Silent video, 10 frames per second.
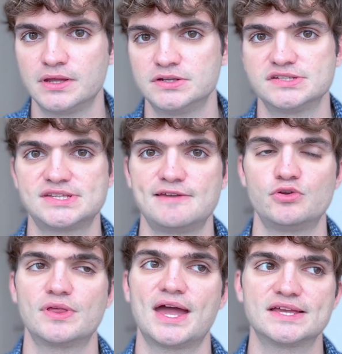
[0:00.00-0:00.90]
to save you
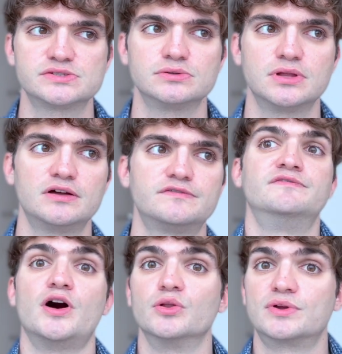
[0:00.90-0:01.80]
the hassle of
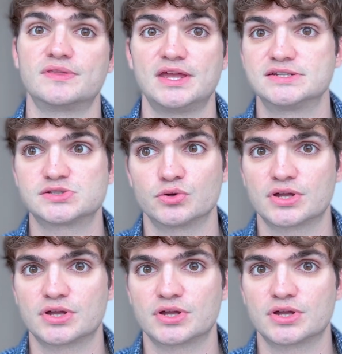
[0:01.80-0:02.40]
following the install